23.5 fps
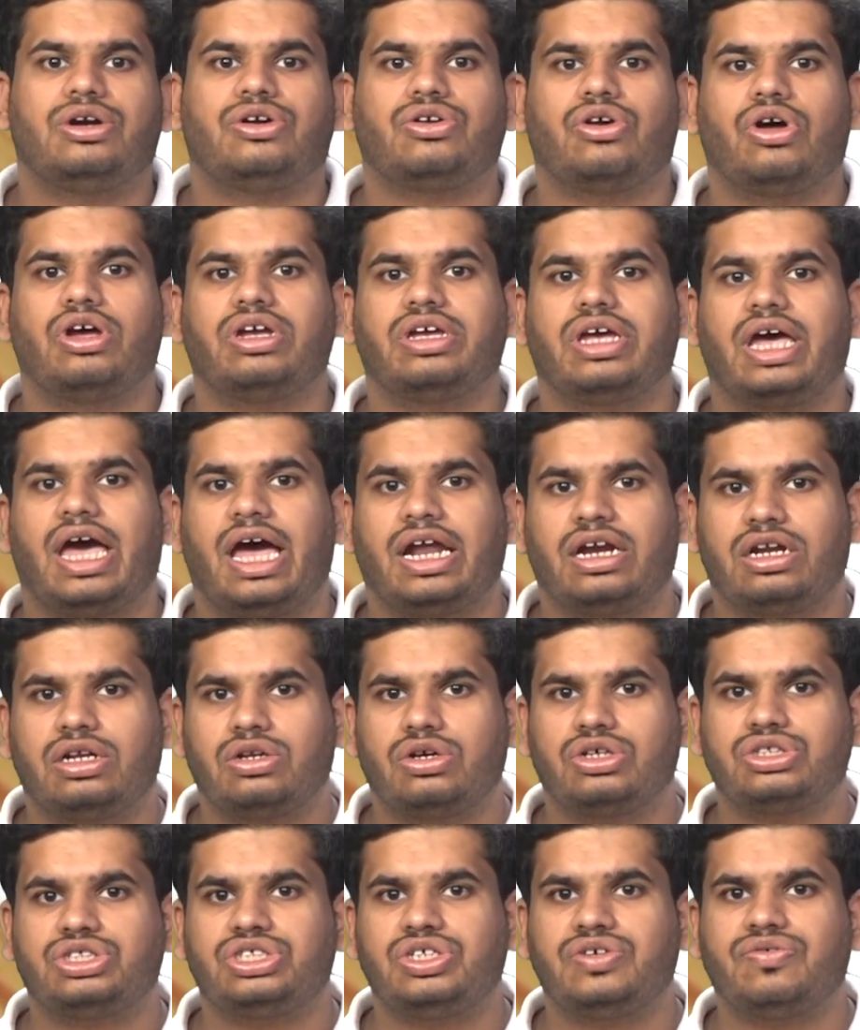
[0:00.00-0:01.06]
Drawing
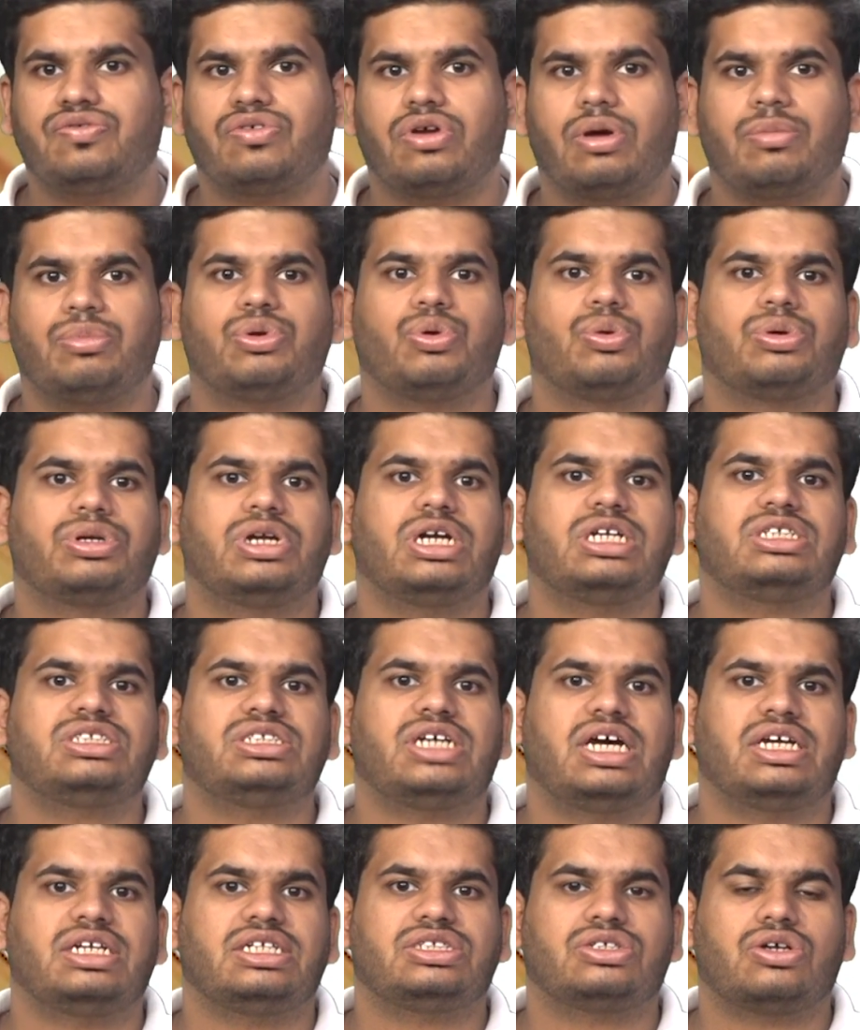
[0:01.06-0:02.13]
analogy from noted
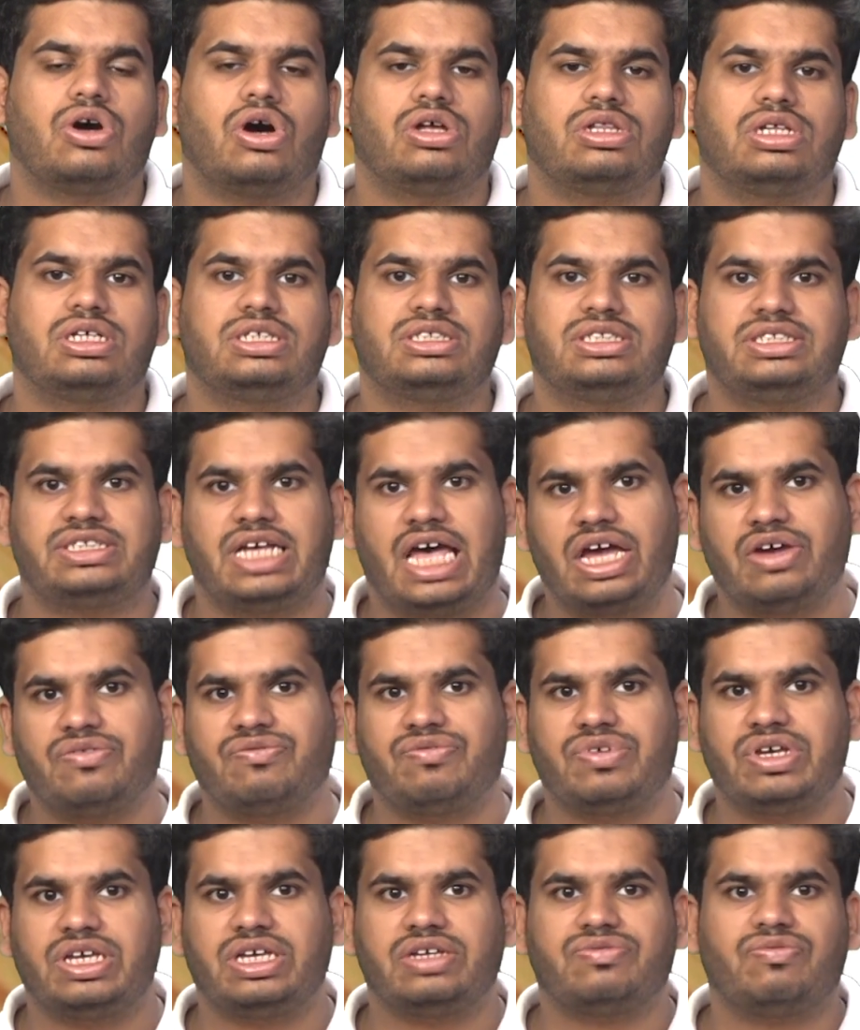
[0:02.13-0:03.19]
Chinese scholar
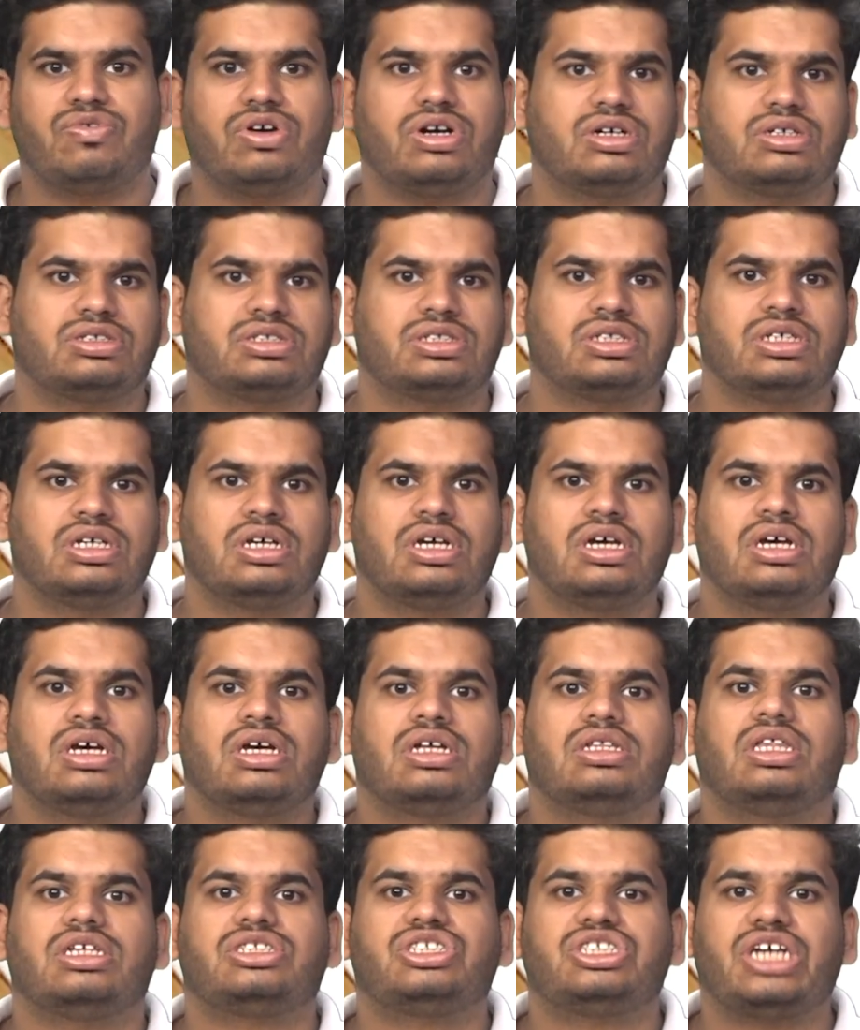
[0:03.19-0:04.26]
Zhang Wei works,
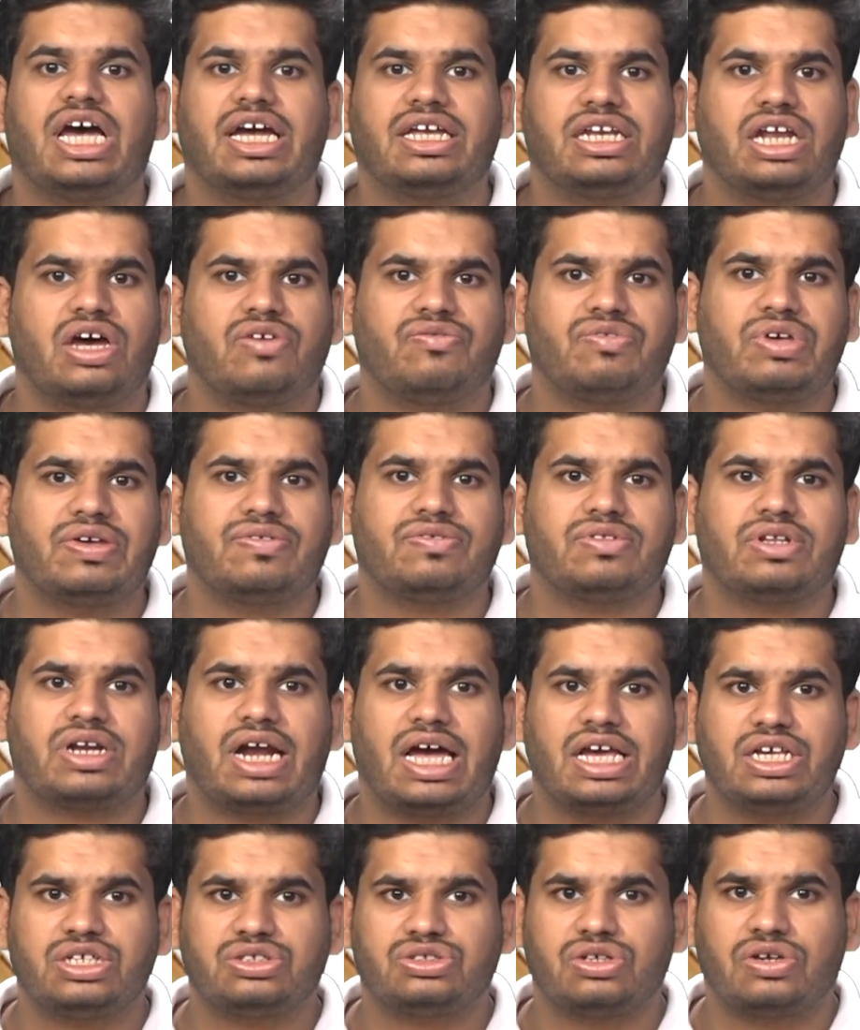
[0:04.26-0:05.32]
The China Wave
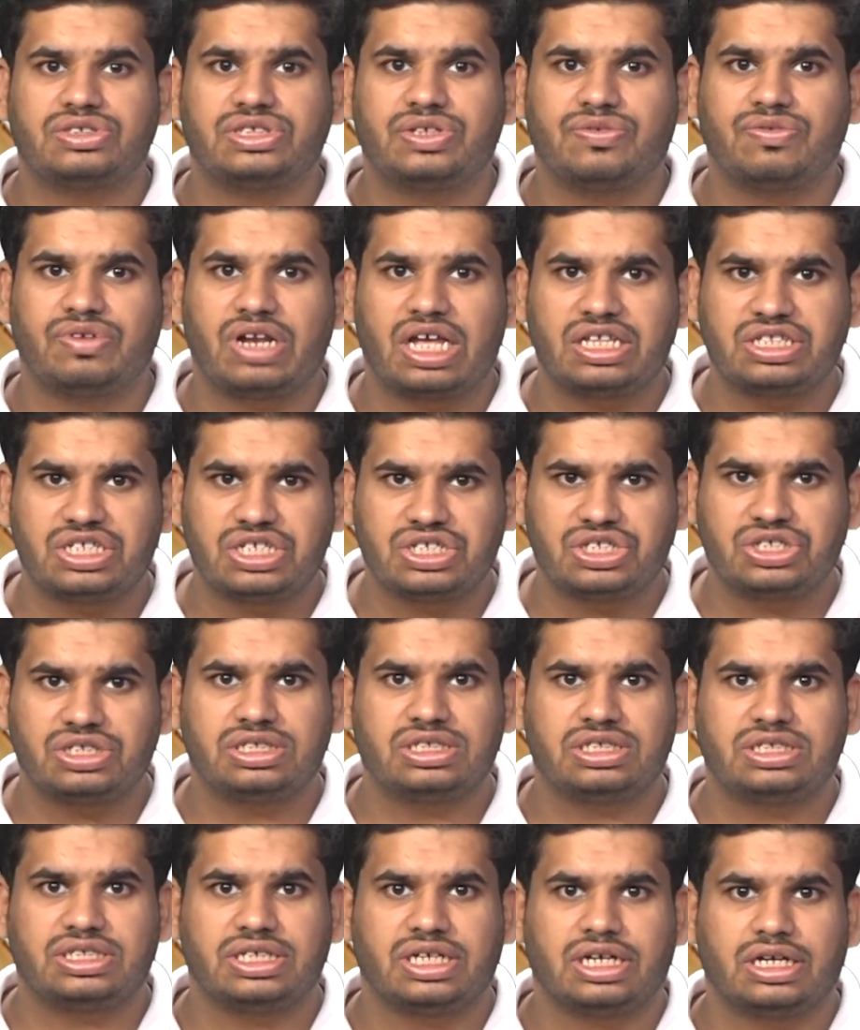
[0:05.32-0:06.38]
Rise of
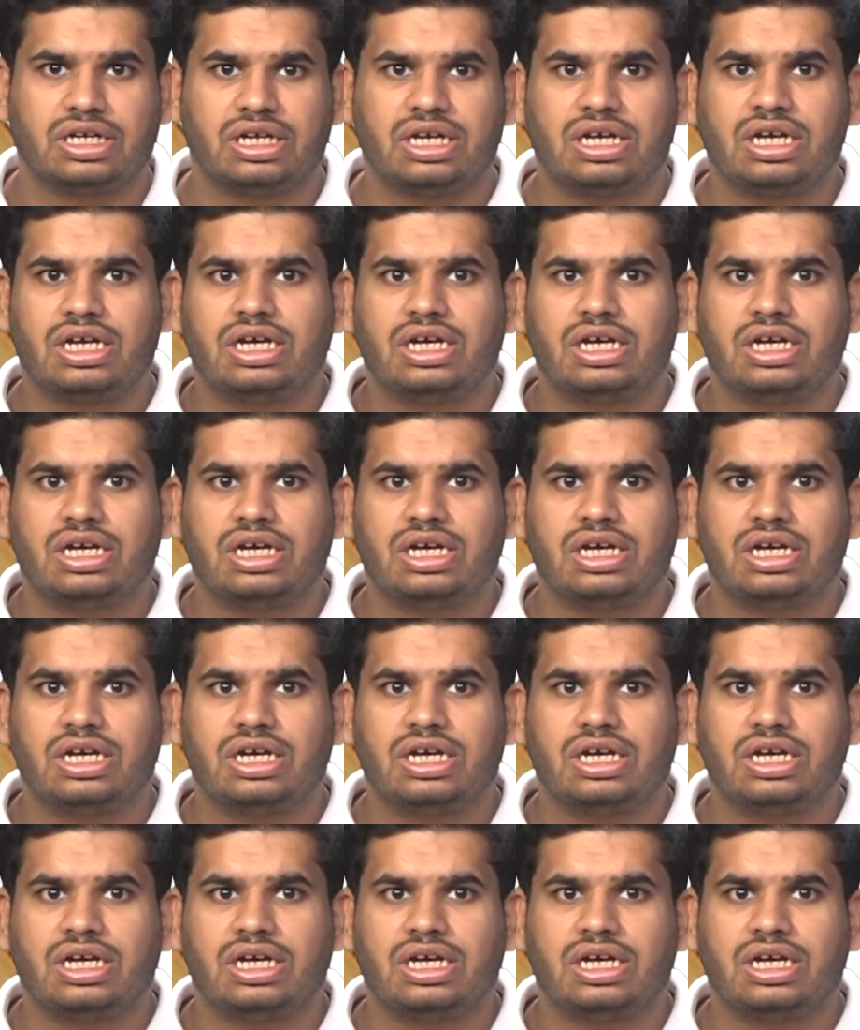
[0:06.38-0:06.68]
Civilizational State,